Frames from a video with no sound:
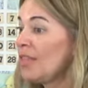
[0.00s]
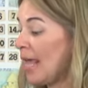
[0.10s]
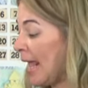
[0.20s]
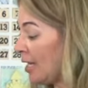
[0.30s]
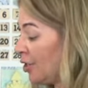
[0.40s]
The
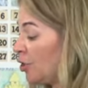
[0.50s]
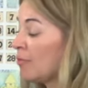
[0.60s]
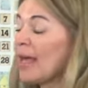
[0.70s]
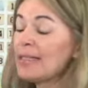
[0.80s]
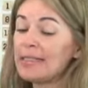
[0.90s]

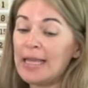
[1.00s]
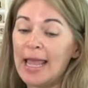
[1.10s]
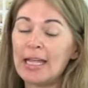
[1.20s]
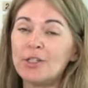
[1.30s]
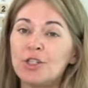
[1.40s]
A2. That's the
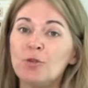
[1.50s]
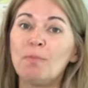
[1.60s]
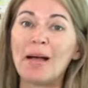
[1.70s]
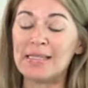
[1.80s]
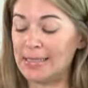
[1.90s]

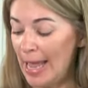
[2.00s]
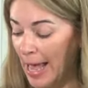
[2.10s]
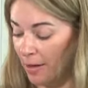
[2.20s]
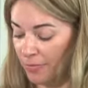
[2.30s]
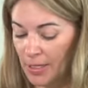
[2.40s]
A2
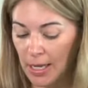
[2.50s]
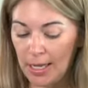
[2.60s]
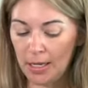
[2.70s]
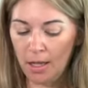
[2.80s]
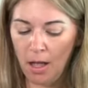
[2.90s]
must-have
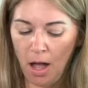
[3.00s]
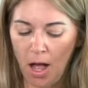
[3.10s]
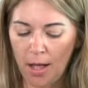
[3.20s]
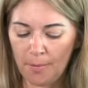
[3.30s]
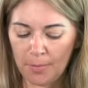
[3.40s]
die.
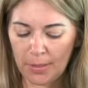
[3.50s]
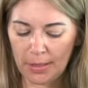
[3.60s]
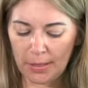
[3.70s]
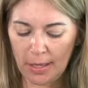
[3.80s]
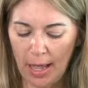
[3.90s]
Um,
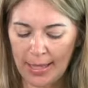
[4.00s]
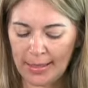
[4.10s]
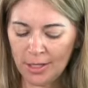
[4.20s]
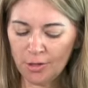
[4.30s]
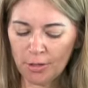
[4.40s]
I
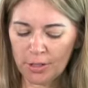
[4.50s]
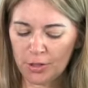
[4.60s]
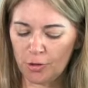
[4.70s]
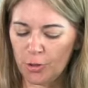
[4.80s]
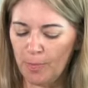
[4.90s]
think you could
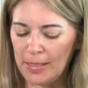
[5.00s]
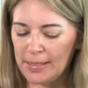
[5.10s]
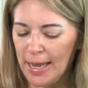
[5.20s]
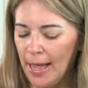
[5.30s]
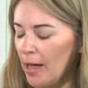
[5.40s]
search
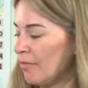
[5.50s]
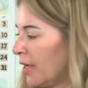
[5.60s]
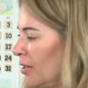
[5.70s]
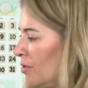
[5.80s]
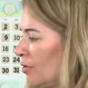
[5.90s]
must have.
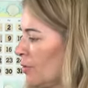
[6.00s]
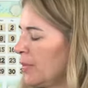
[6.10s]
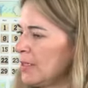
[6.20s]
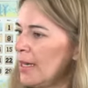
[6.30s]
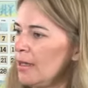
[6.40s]
Can you search
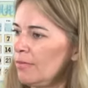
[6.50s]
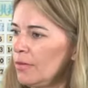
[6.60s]
must have?